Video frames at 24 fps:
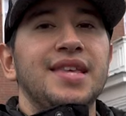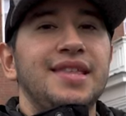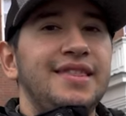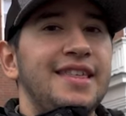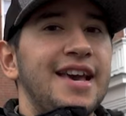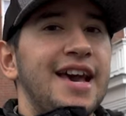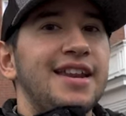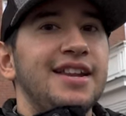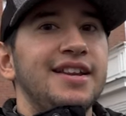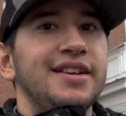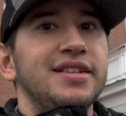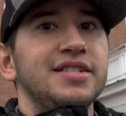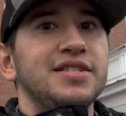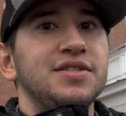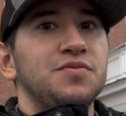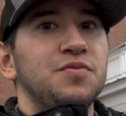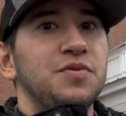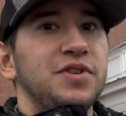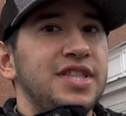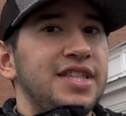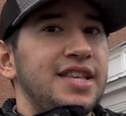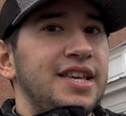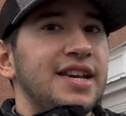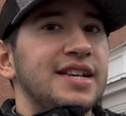That is,
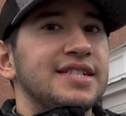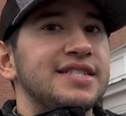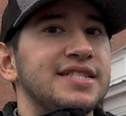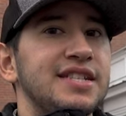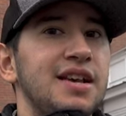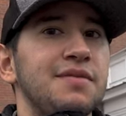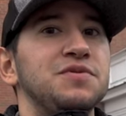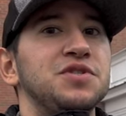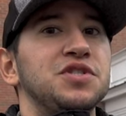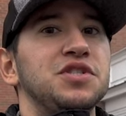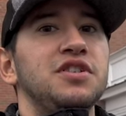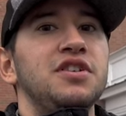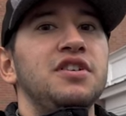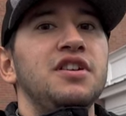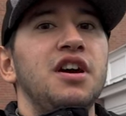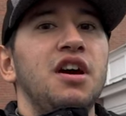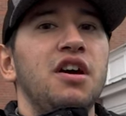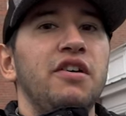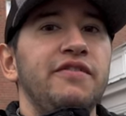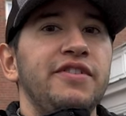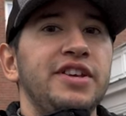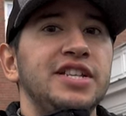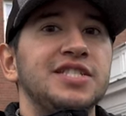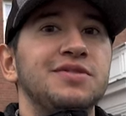with the exception
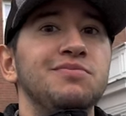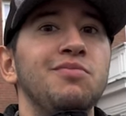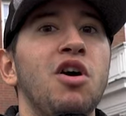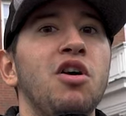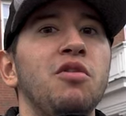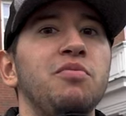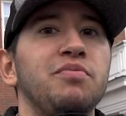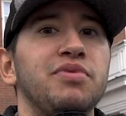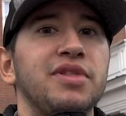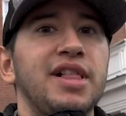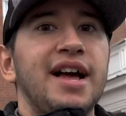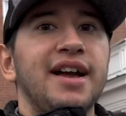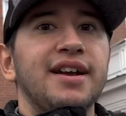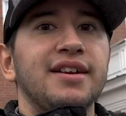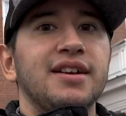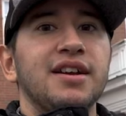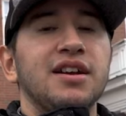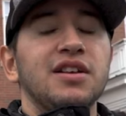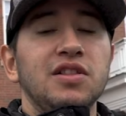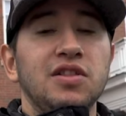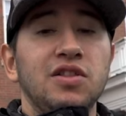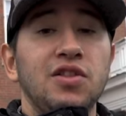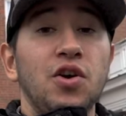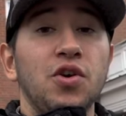of a small
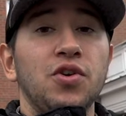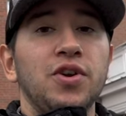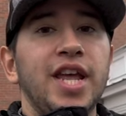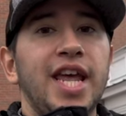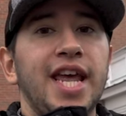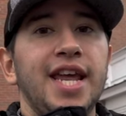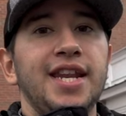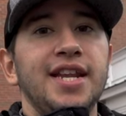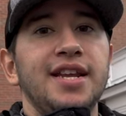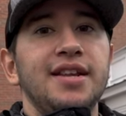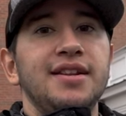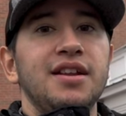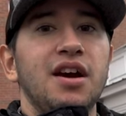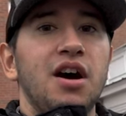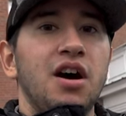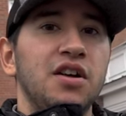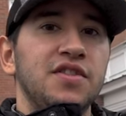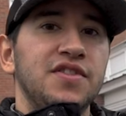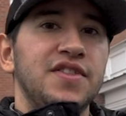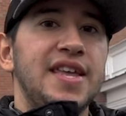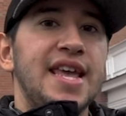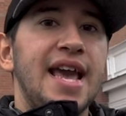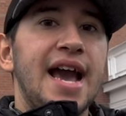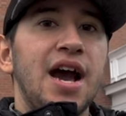plaque located
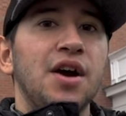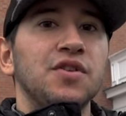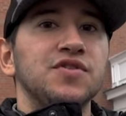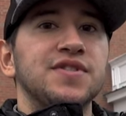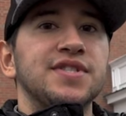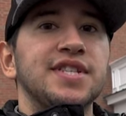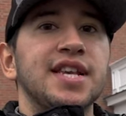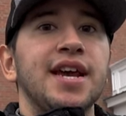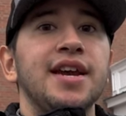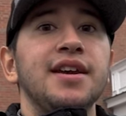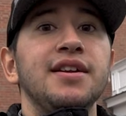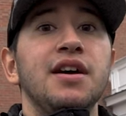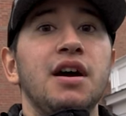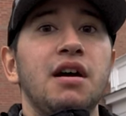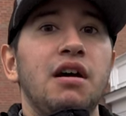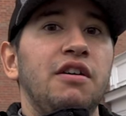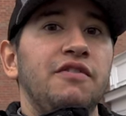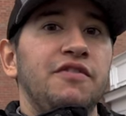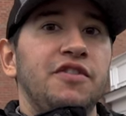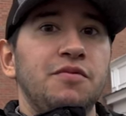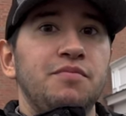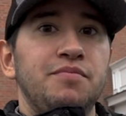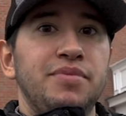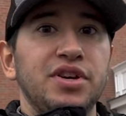on the outside
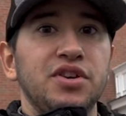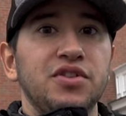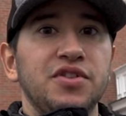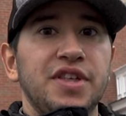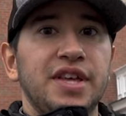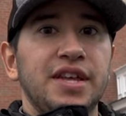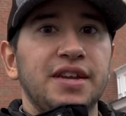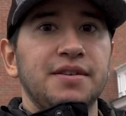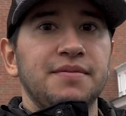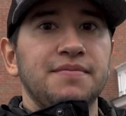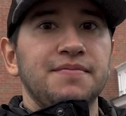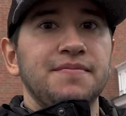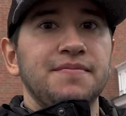of the building.